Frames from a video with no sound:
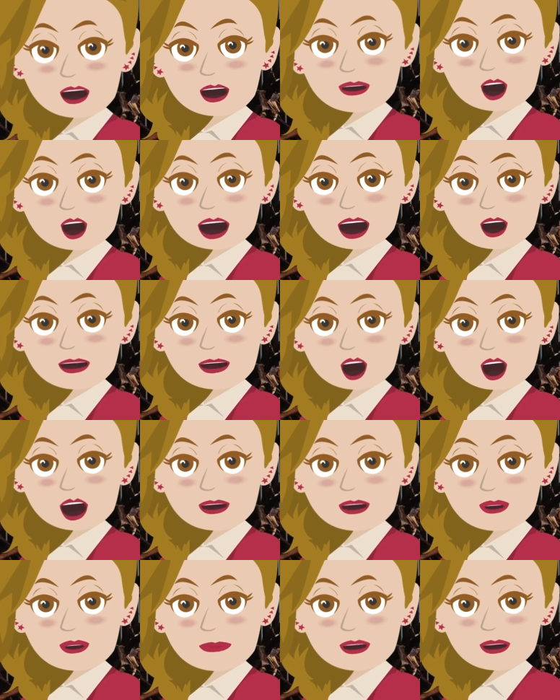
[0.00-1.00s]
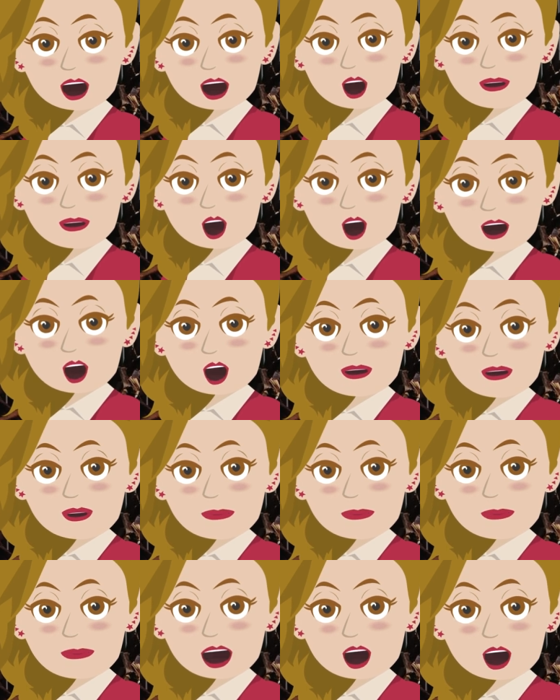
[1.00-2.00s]
that you have possible
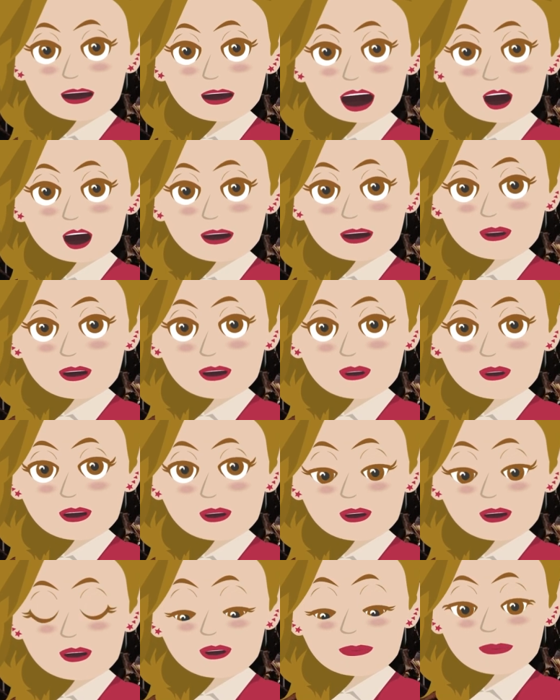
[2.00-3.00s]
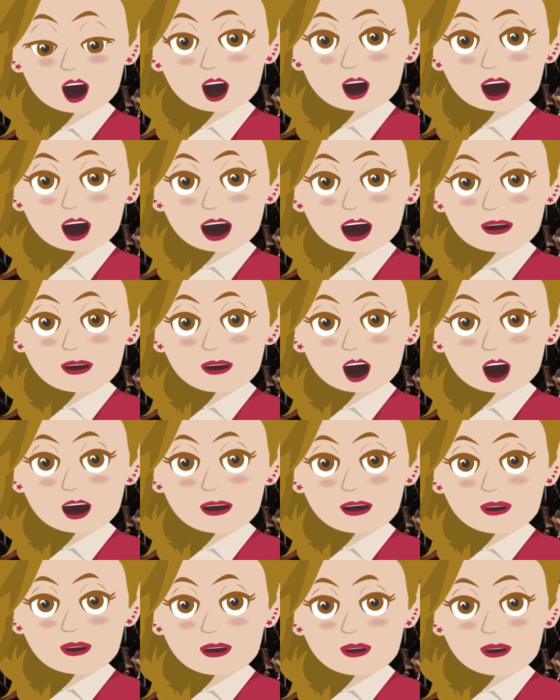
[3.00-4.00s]
for you. And then of
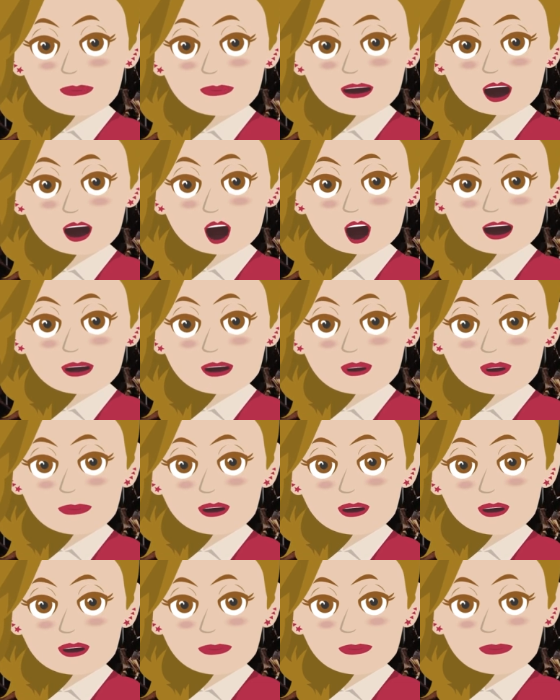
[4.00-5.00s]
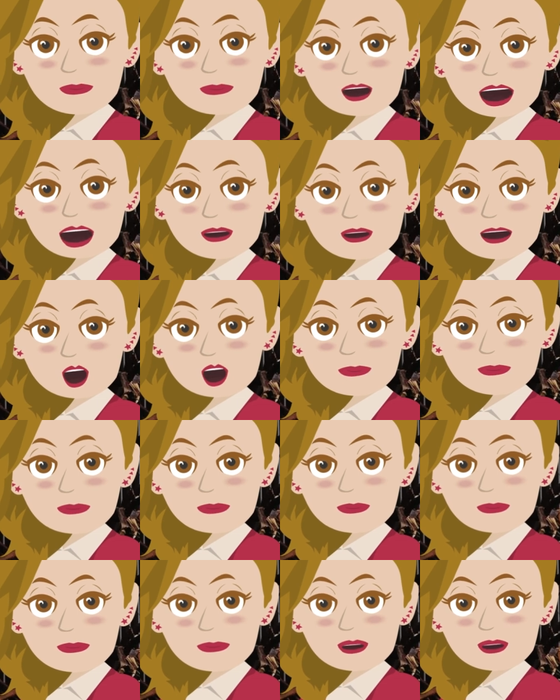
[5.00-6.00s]
course, you know, you
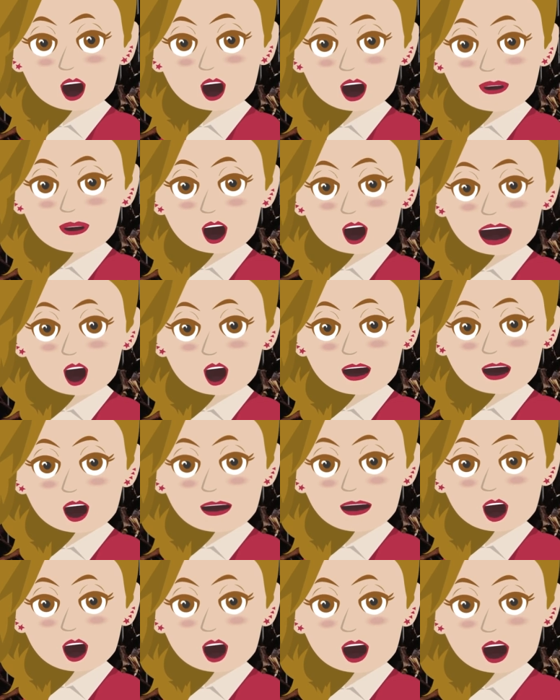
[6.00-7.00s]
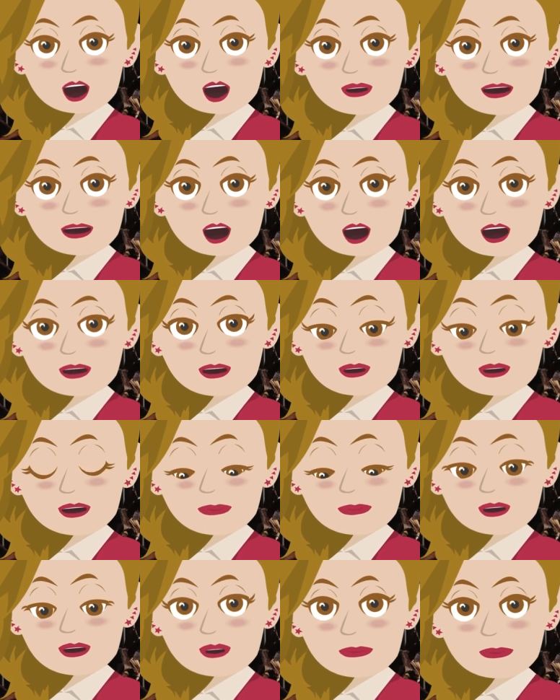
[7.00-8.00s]
teach through the clarity of your own example.
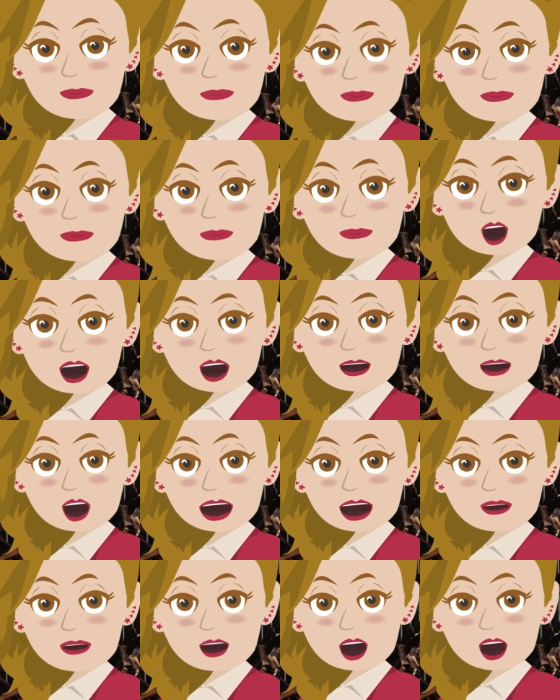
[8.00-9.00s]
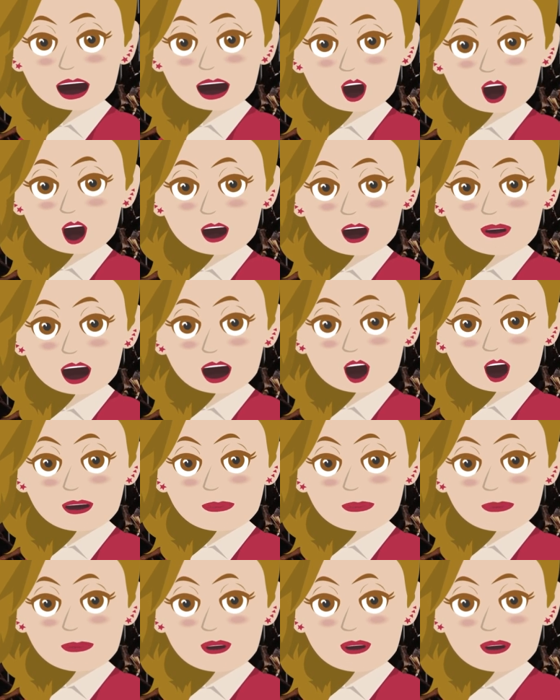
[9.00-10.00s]
So as you find these
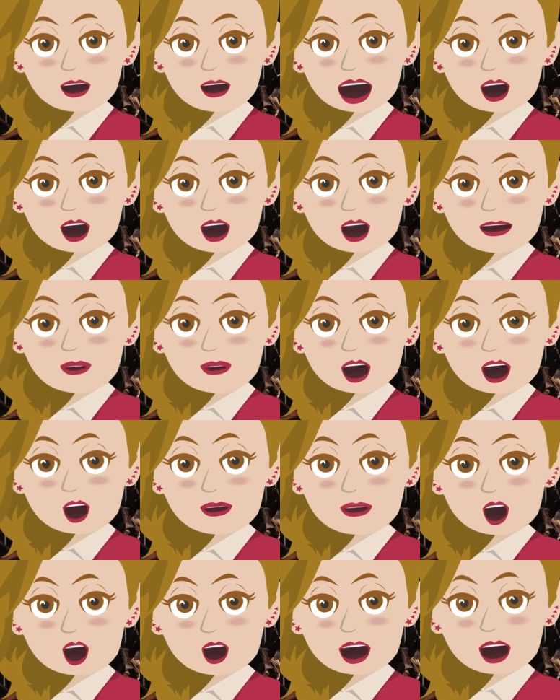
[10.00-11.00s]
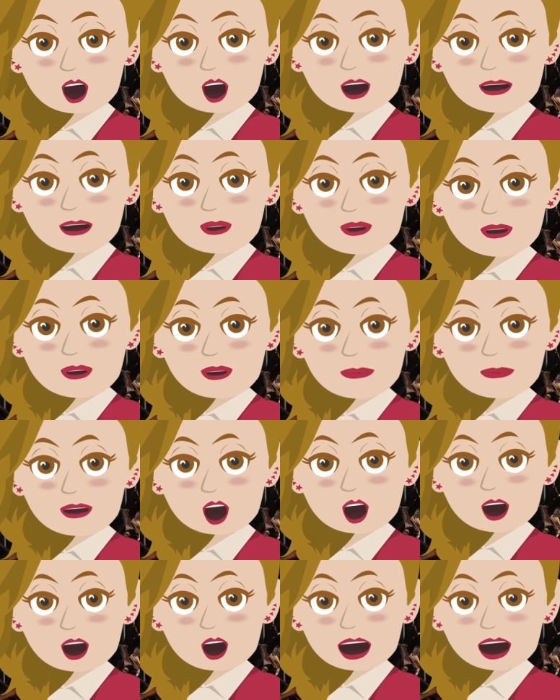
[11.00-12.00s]
moments in time
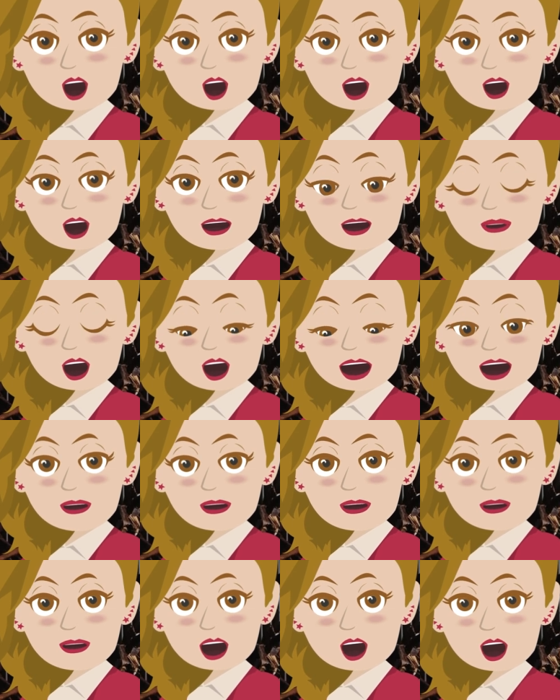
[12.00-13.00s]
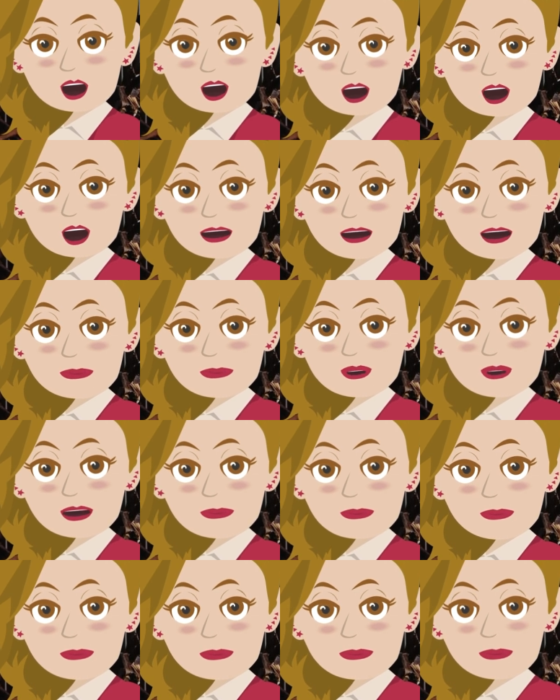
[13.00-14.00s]
where you are in a state of non-resistance